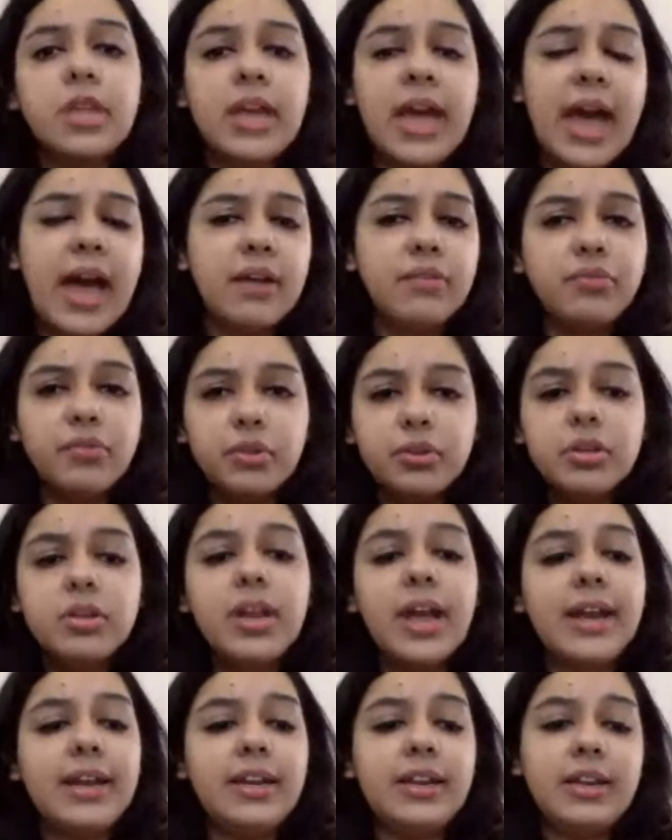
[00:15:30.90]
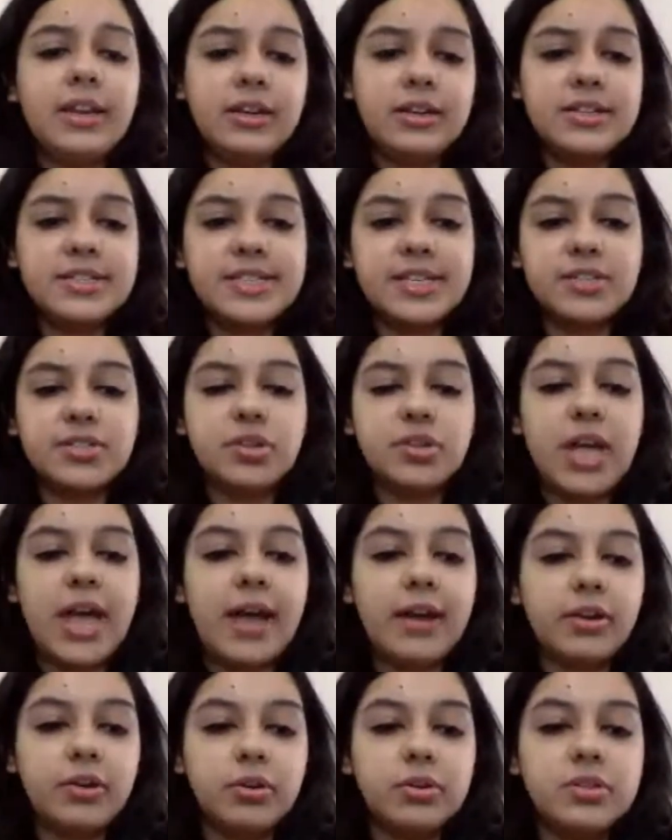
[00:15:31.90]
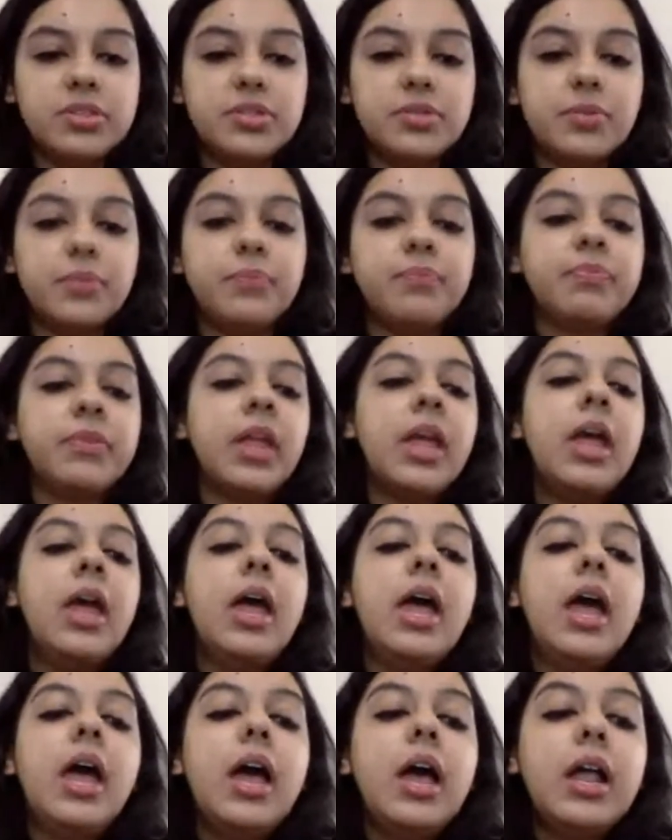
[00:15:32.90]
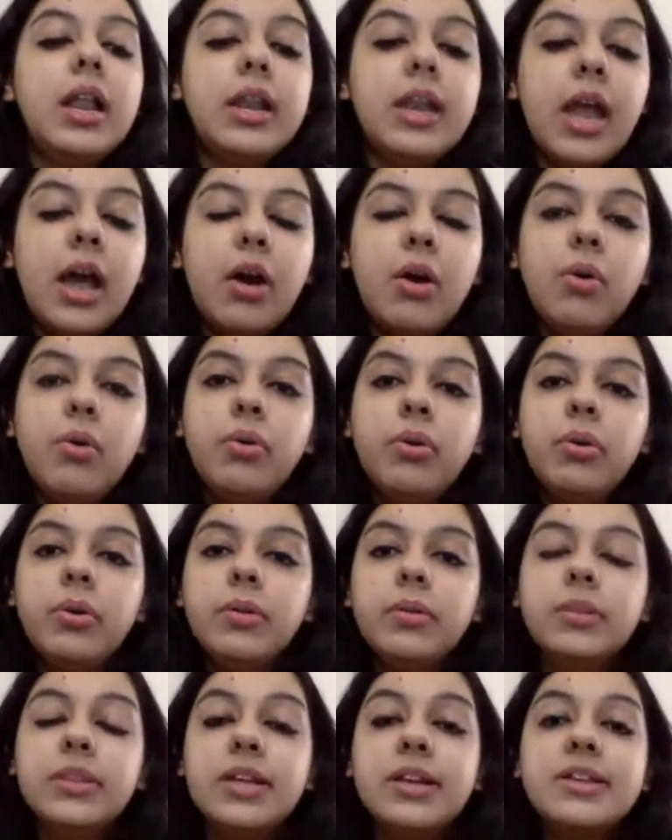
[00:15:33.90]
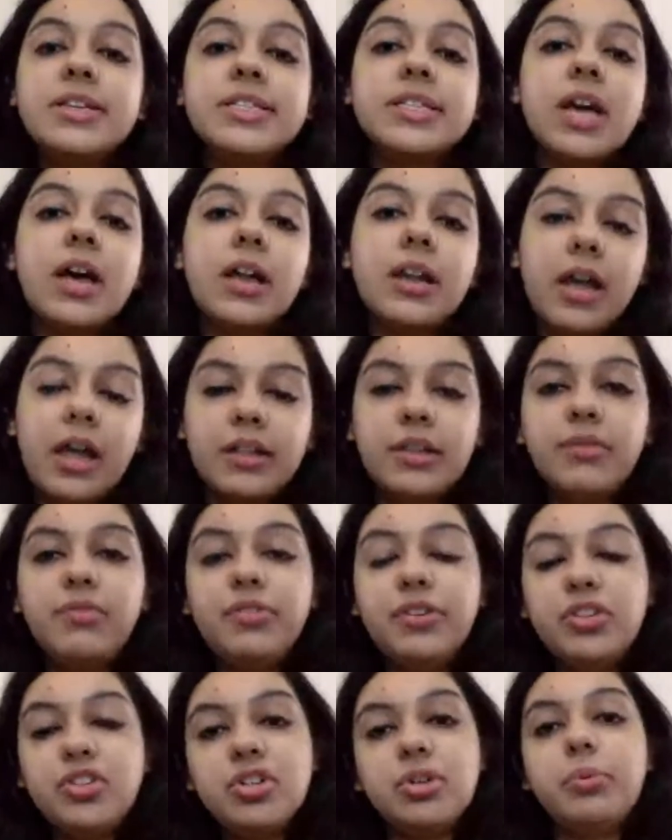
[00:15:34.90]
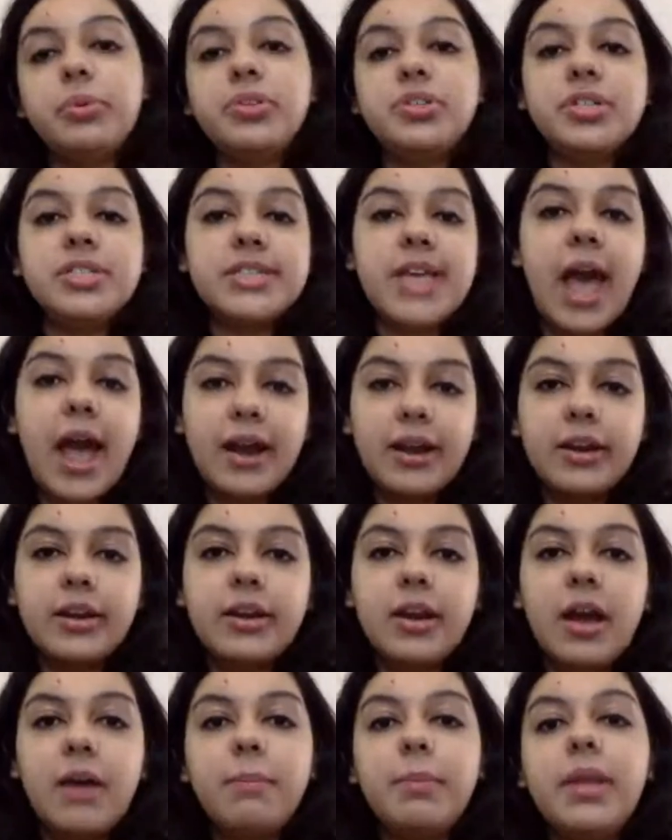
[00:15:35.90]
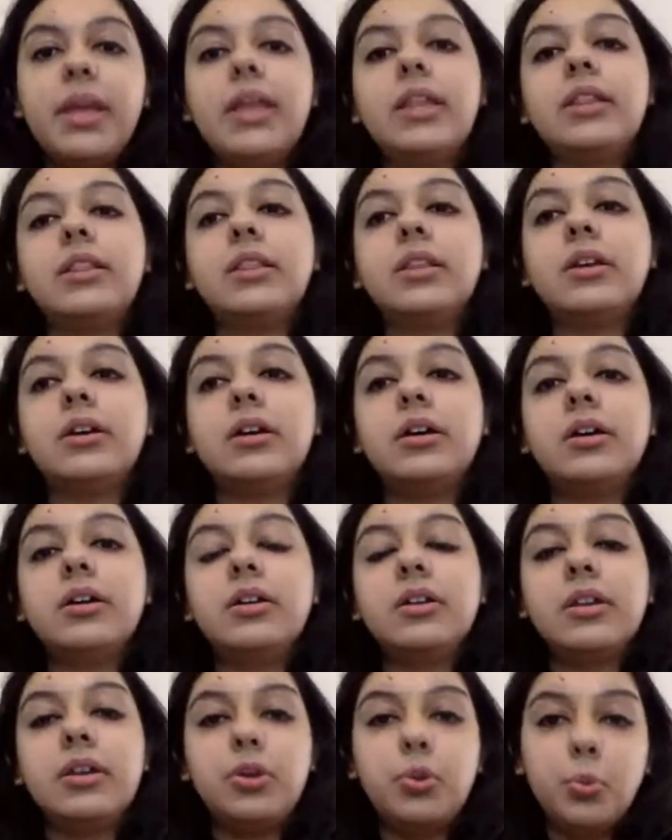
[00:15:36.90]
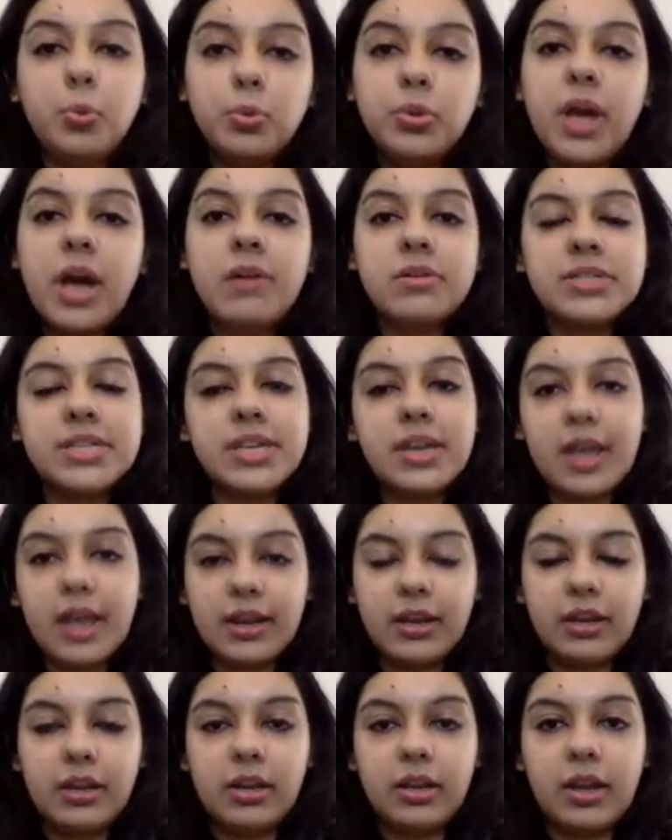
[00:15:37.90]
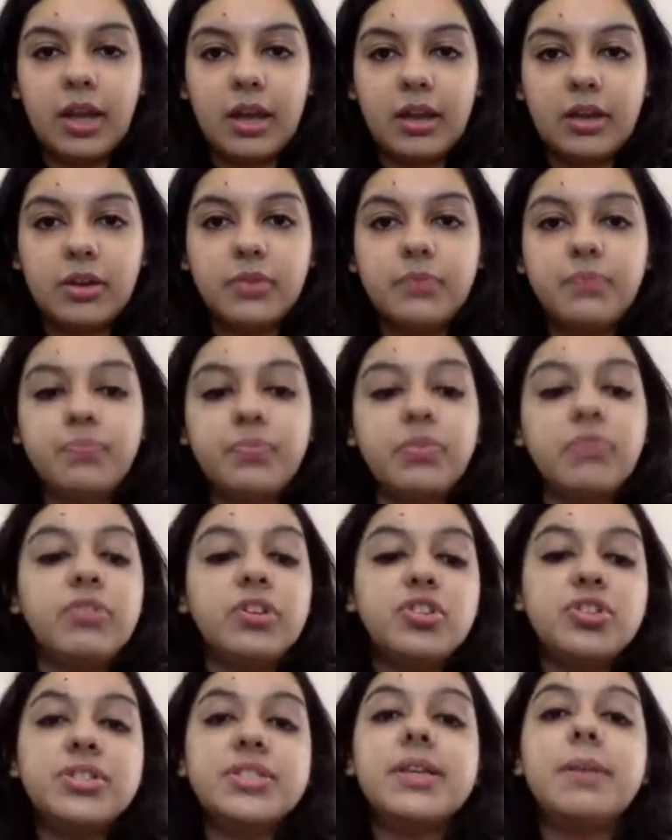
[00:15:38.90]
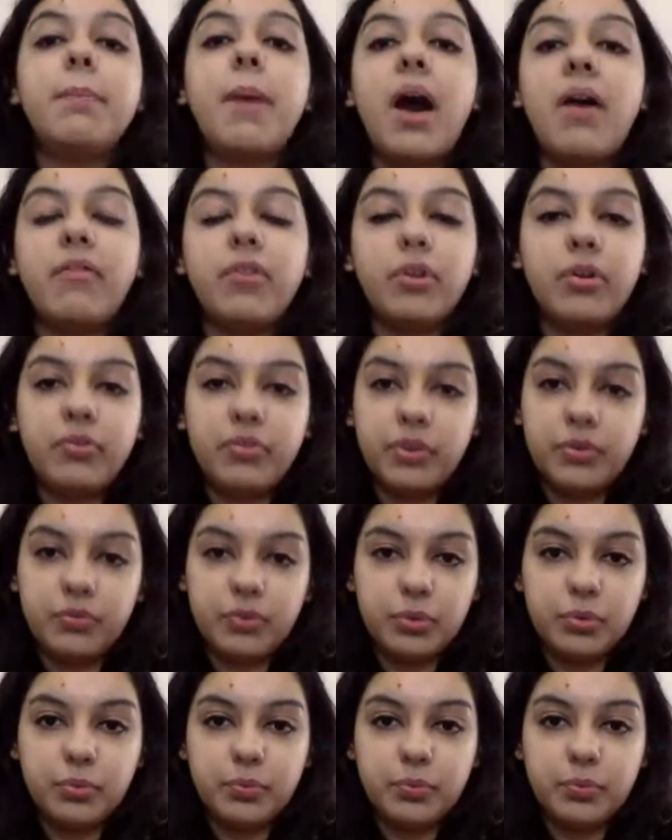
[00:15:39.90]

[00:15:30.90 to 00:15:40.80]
and for the 1986 Act also. Now, there is another feature which is added up in the 2019 Act, which is the power of review.